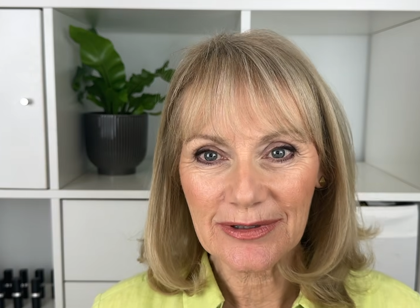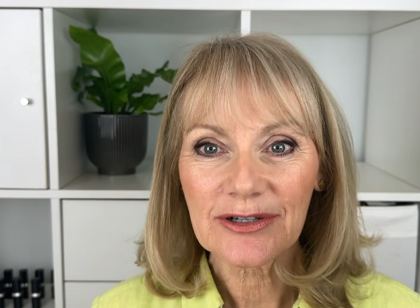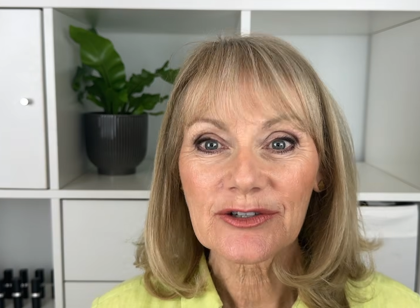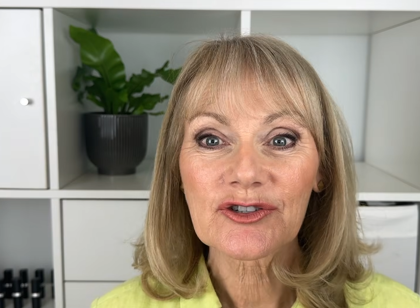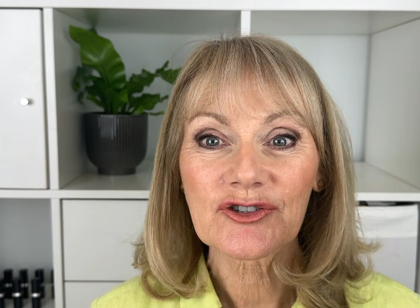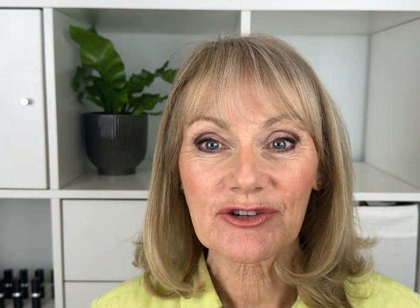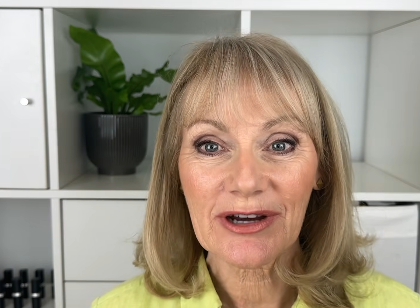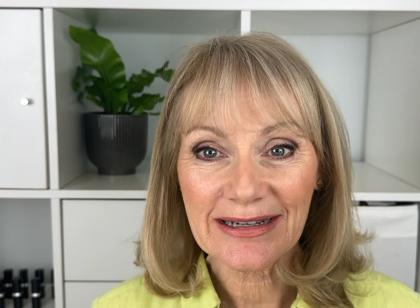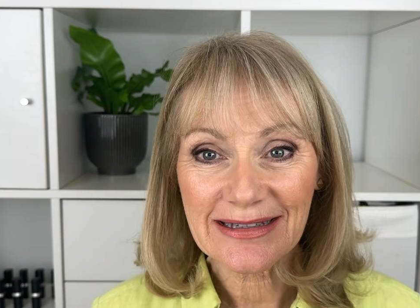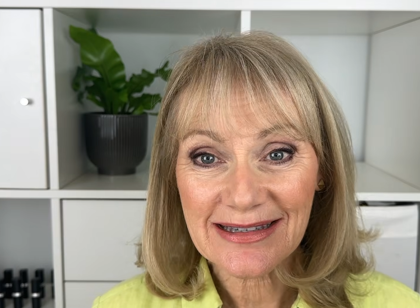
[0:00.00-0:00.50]

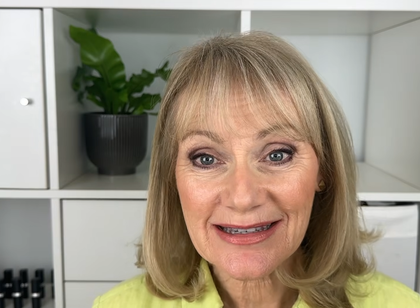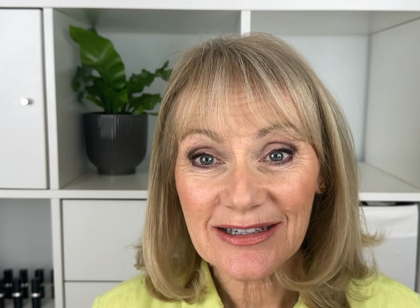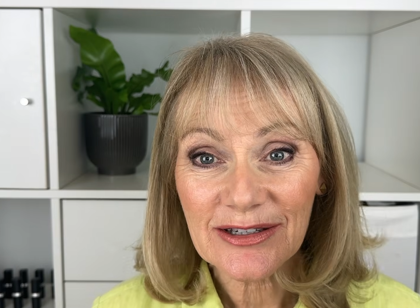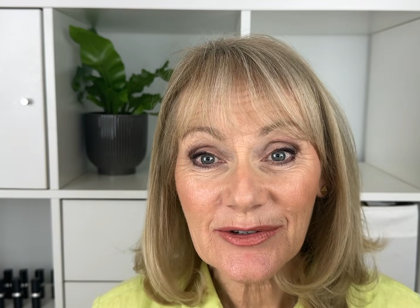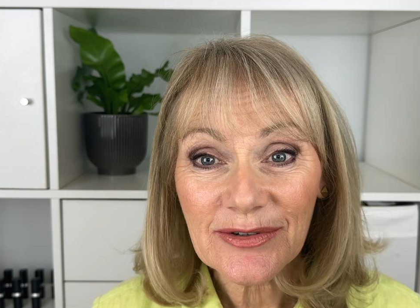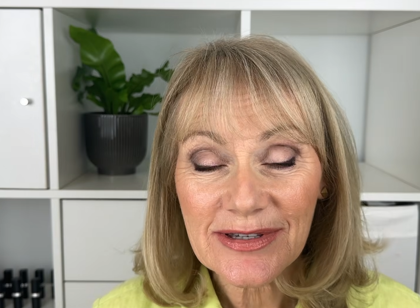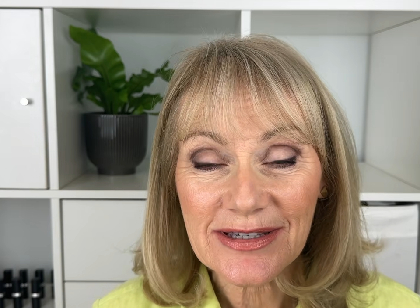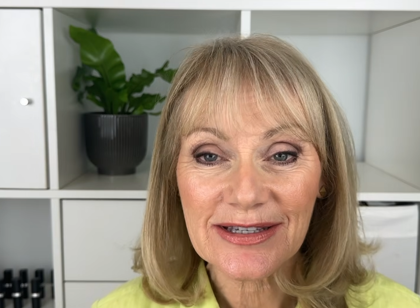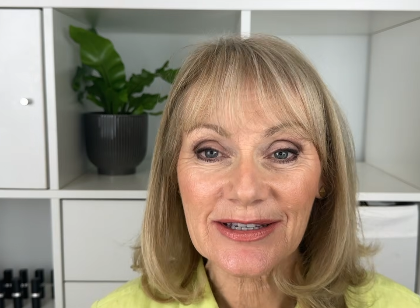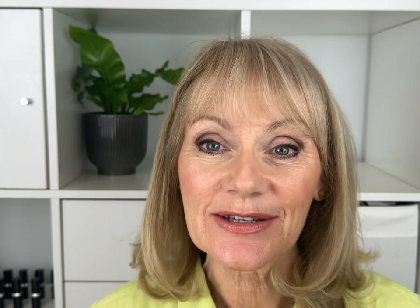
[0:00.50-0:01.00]

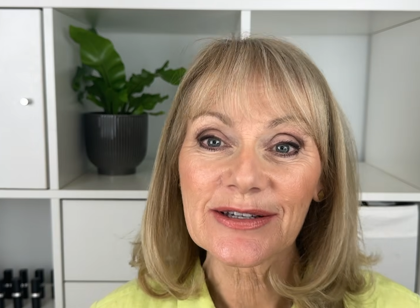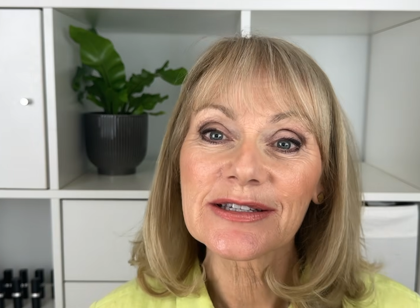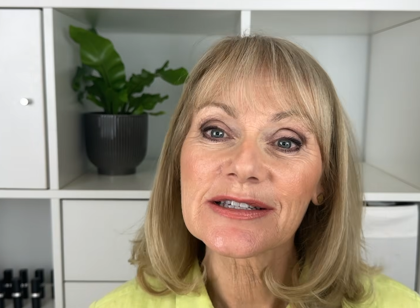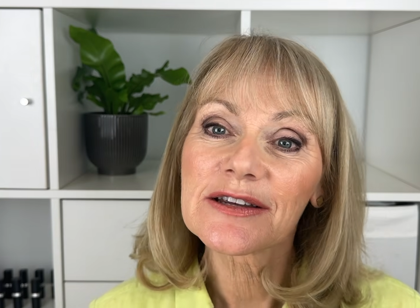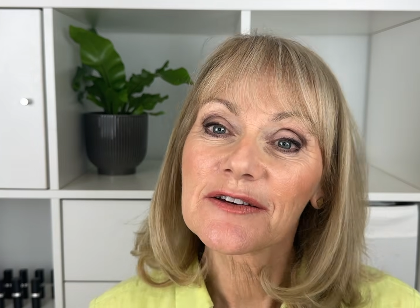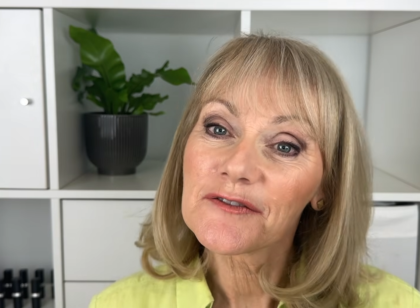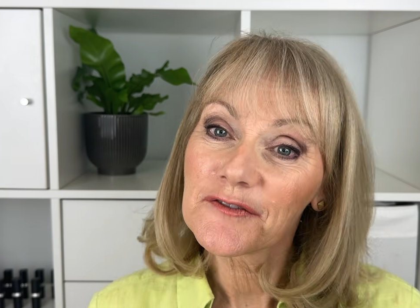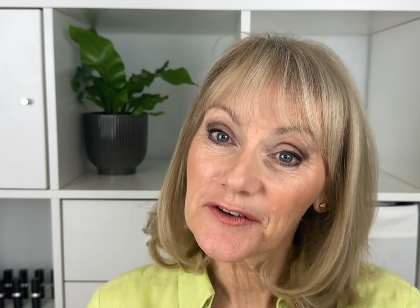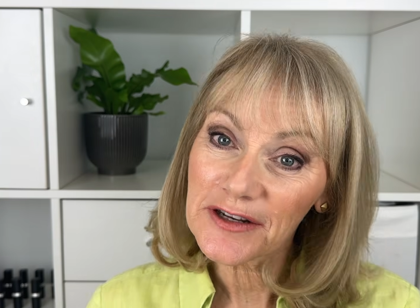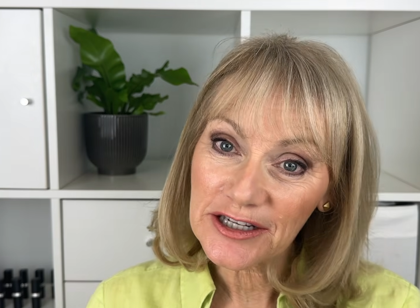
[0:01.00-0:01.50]
translucent
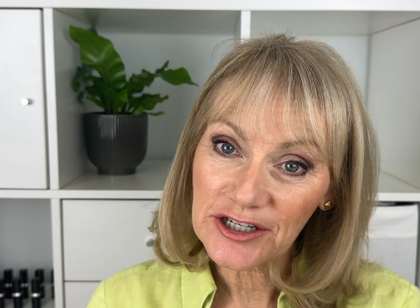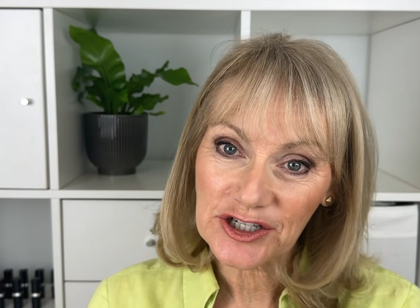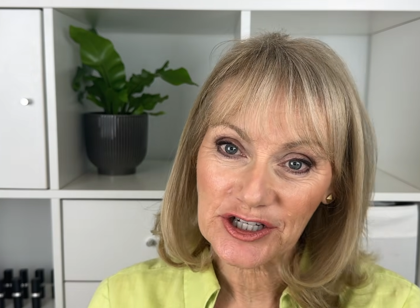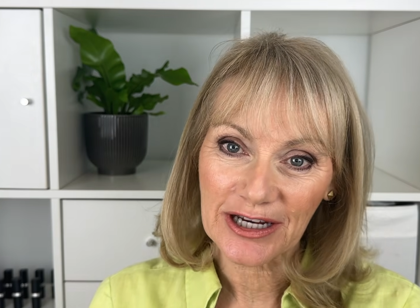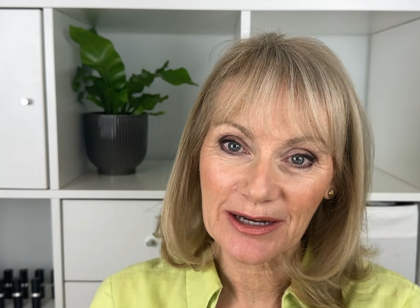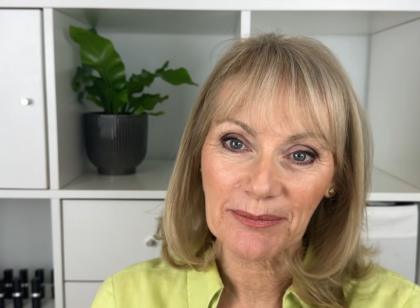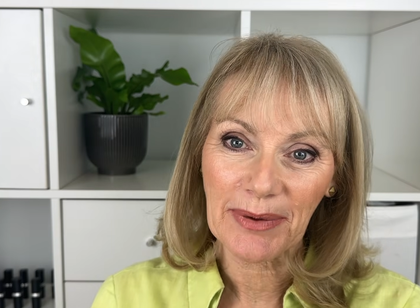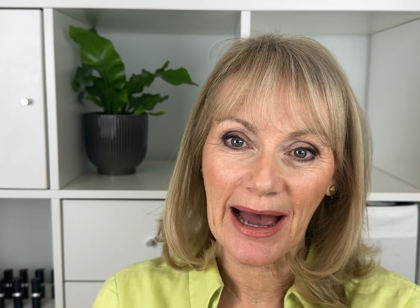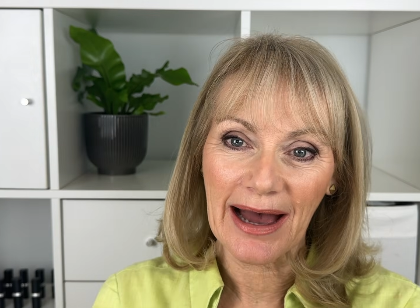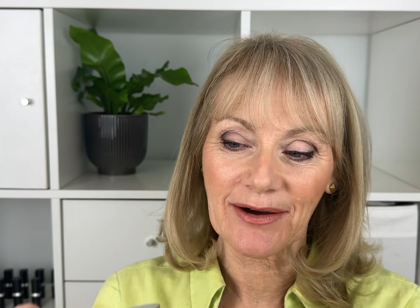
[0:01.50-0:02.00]
finishing
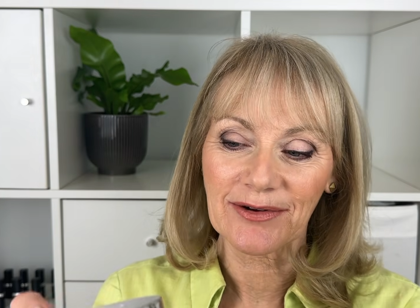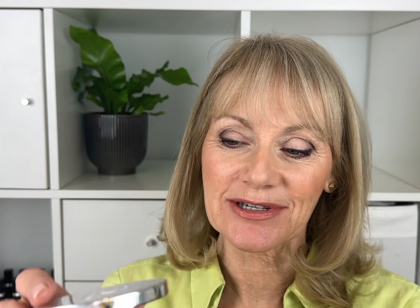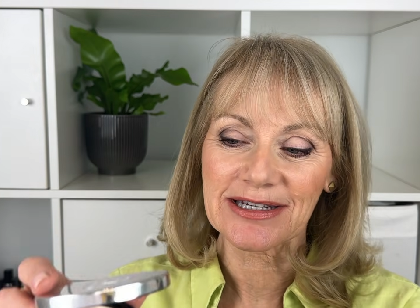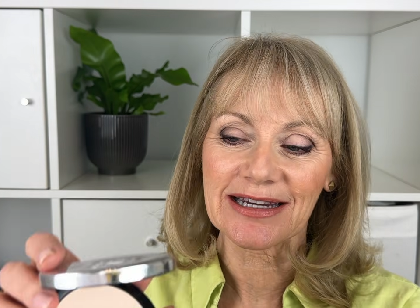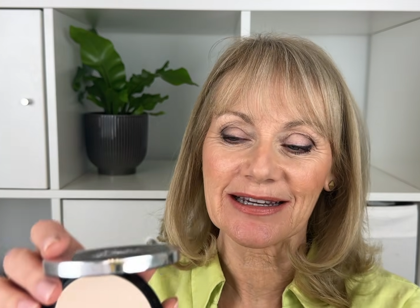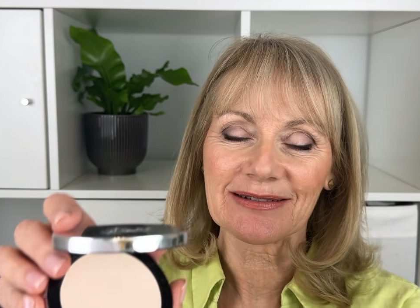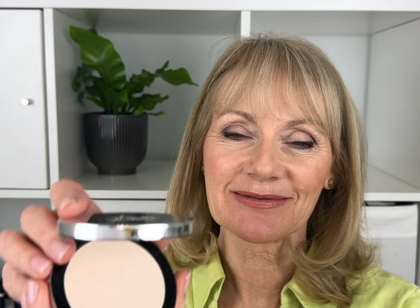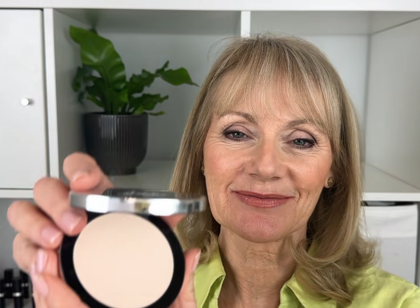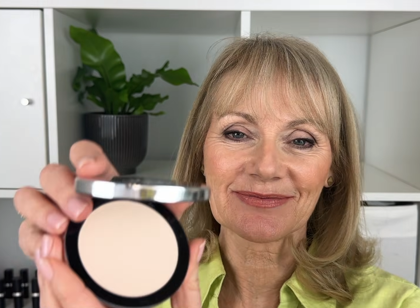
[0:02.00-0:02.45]
powder,